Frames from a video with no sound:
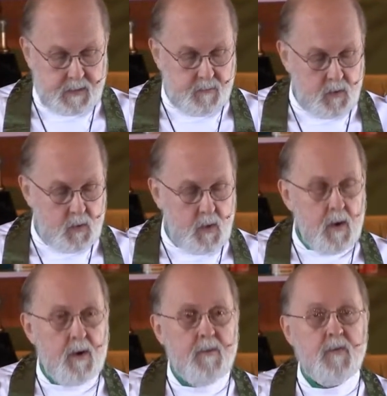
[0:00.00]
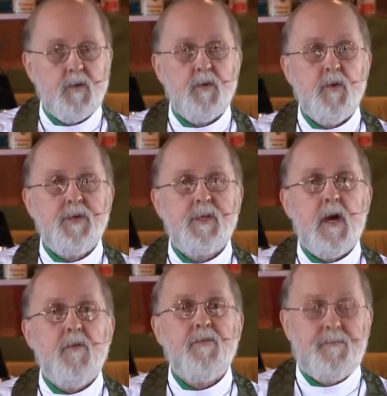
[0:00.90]
more of the true
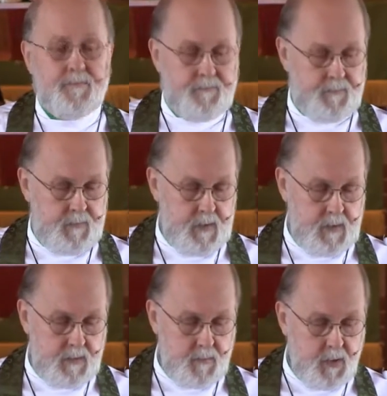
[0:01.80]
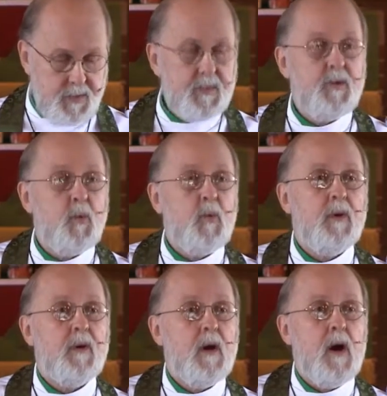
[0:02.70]
self, the person you
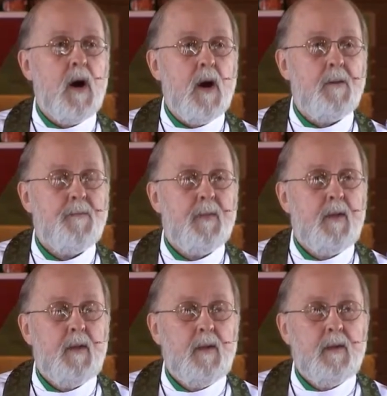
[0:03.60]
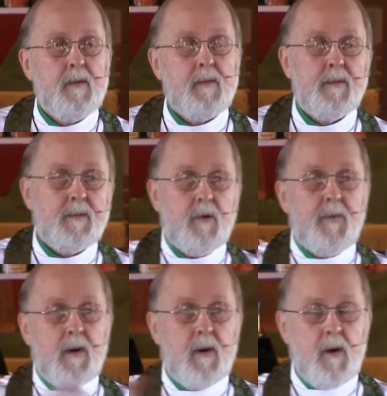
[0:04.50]
really are. You strip
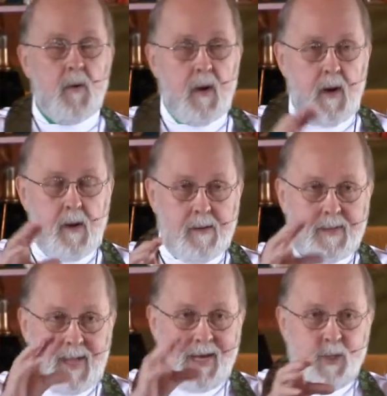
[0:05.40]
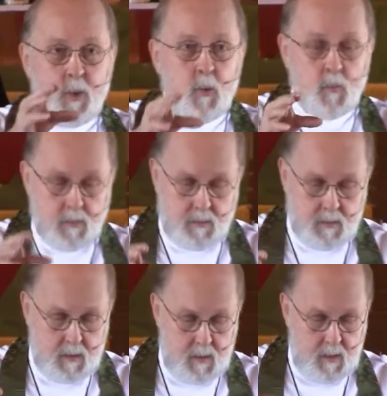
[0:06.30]
it all away, that's you.
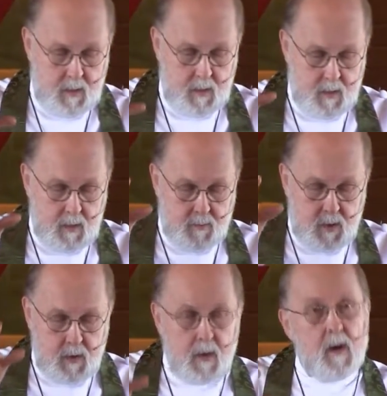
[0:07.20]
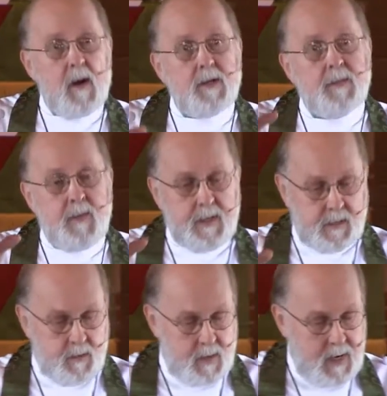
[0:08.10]
Pure in heart speaks
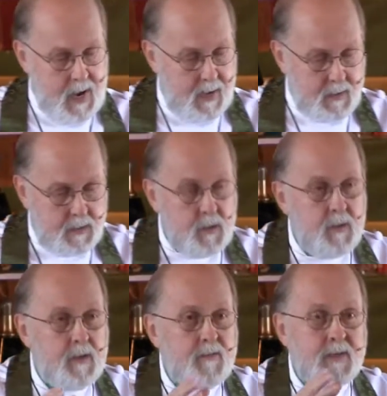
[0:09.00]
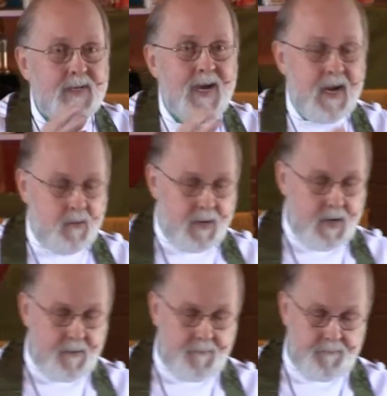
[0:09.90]
to an attitude of integrity,